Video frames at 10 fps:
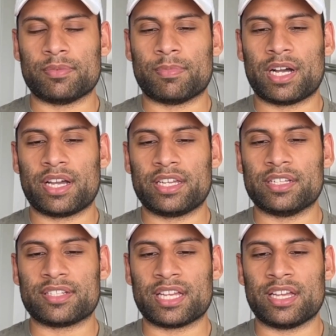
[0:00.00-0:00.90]
my
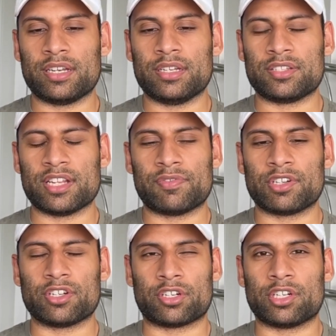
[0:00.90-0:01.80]
intent is never
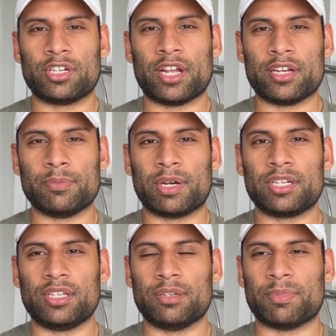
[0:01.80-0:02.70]
to hurt anybody.